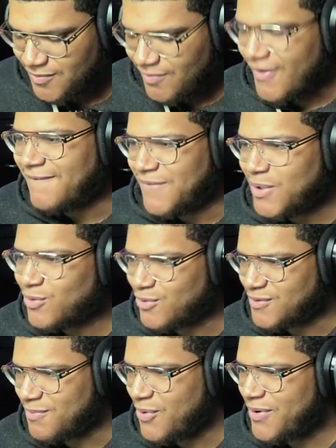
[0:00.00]

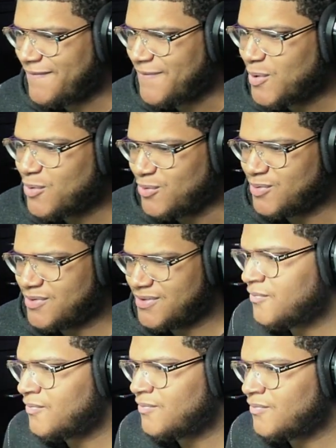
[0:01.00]
Vocals, boy,
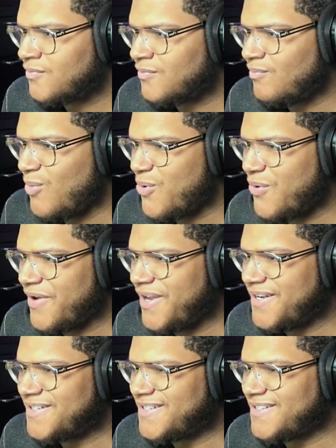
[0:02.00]
vocals. More
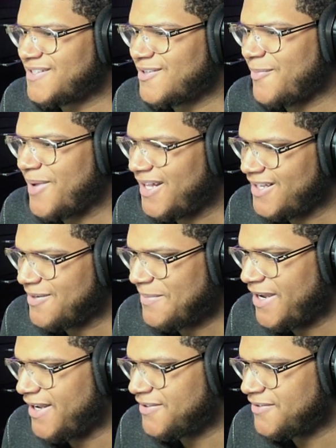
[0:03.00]
innocent Somali,
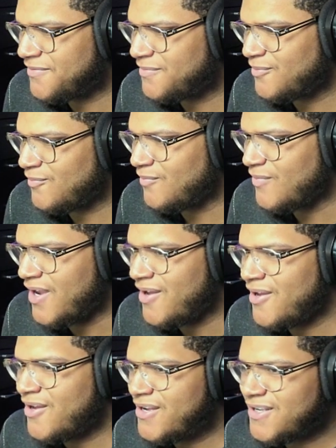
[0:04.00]
man.
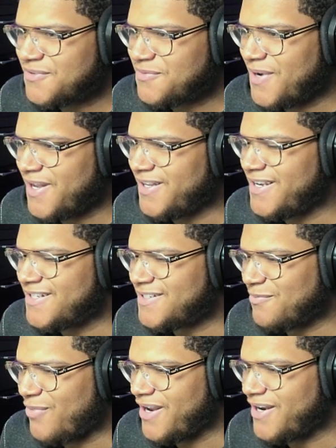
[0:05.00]
It's what I need to
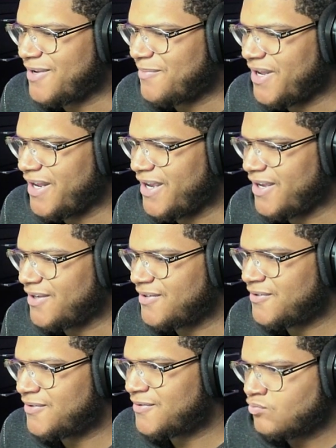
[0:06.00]
brighten up my day.
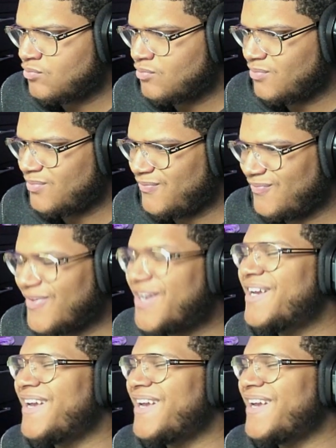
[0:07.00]
she's